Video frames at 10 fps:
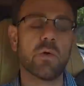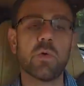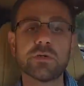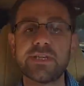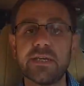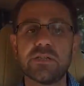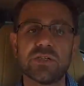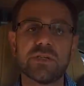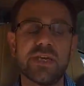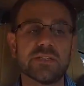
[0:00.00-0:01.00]
or take it
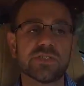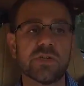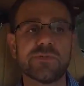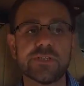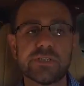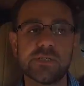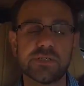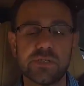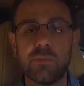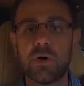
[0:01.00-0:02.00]
to get serviced
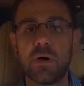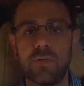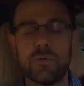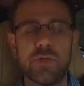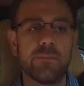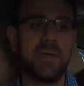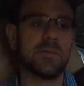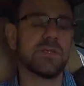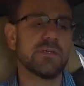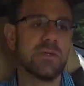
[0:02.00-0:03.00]
somewhere other than a
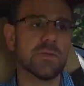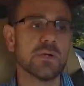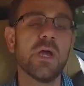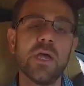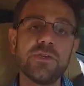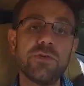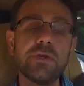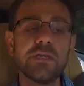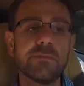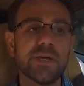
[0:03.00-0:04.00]
Bentley dealer, you
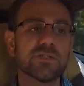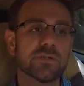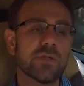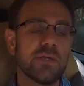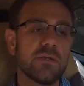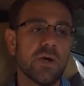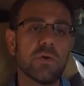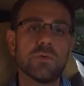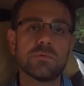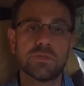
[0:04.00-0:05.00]
need to make sure they
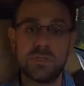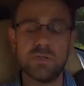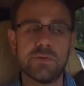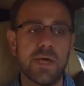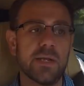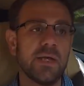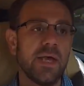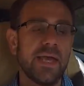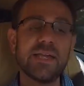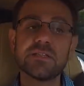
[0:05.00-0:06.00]
know to do that.
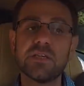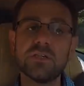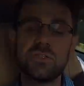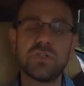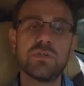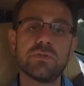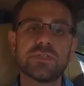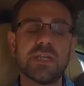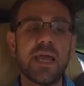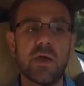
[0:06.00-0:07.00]
It does
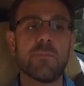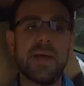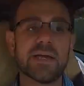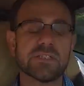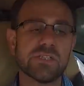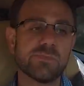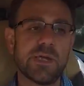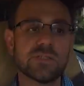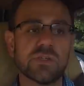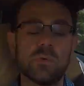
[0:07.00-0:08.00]
use an airbag
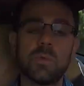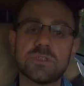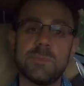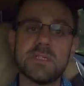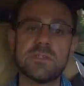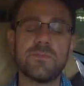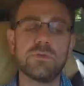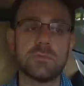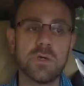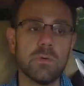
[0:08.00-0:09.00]
suspension, which means if
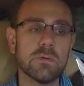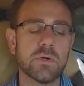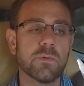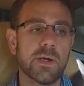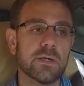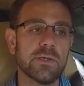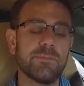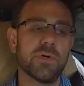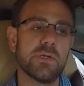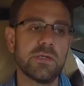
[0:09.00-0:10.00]
you don't correctly
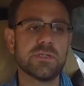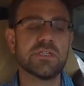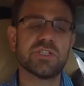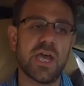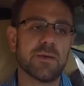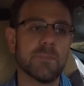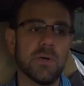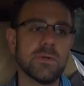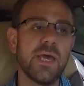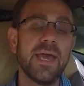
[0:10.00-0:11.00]
put it into jack
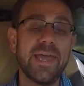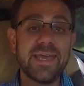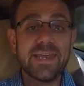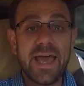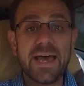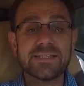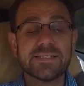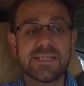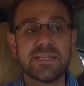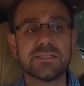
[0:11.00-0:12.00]
mode, it has a
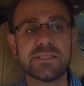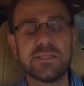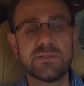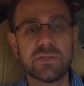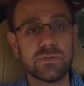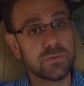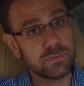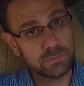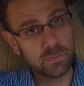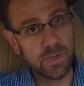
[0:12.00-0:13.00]
tendency to,
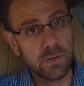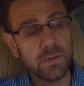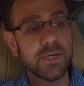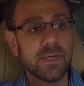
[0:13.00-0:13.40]
well,